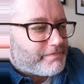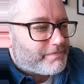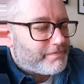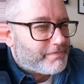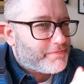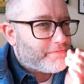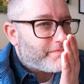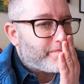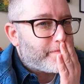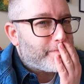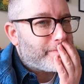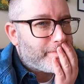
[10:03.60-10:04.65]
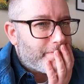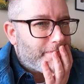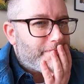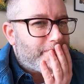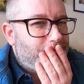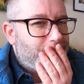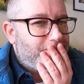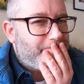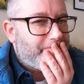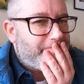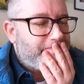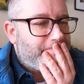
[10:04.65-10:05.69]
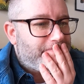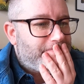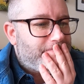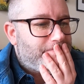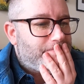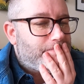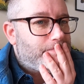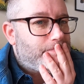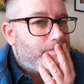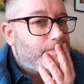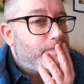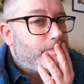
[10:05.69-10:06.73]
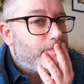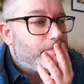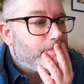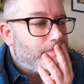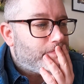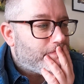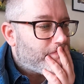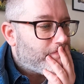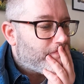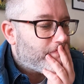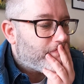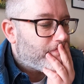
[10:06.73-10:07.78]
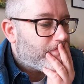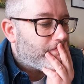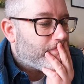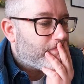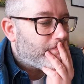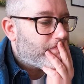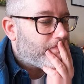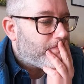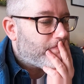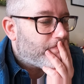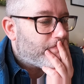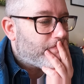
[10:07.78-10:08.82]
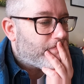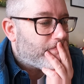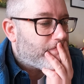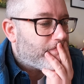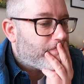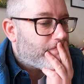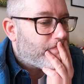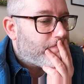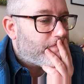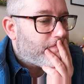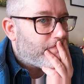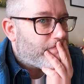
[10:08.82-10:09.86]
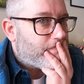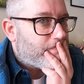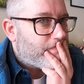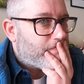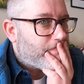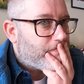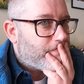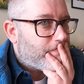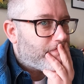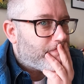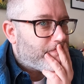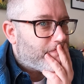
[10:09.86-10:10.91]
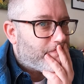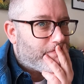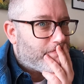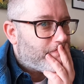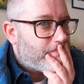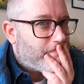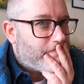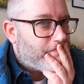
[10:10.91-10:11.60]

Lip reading: (not speaking)